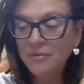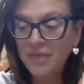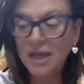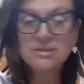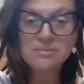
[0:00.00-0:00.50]

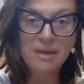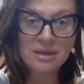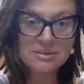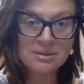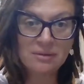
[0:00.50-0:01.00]
That's
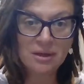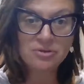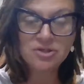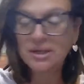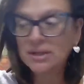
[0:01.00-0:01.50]
masculine
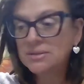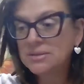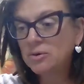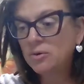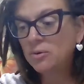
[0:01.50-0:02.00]
energy. And
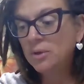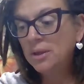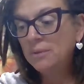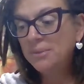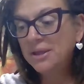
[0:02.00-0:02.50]
so
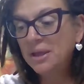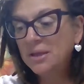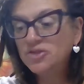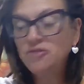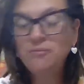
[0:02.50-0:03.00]

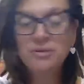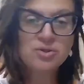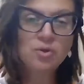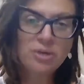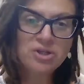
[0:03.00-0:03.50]
because you've
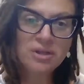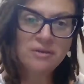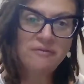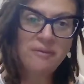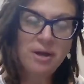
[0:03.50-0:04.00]
been so much
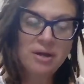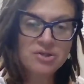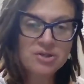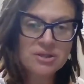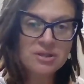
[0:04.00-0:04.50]
in the
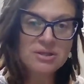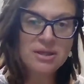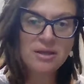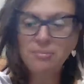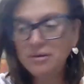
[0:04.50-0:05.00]
feminine, it's just going
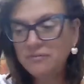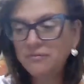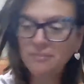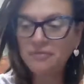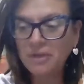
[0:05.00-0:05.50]
to take a bit
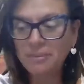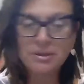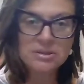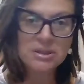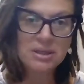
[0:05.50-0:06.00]
of
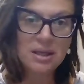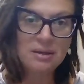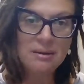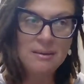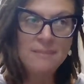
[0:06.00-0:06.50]
flip-flopping to
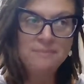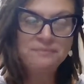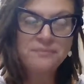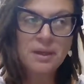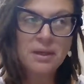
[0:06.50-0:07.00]
get
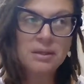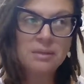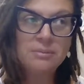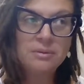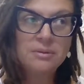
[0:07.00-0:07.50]
to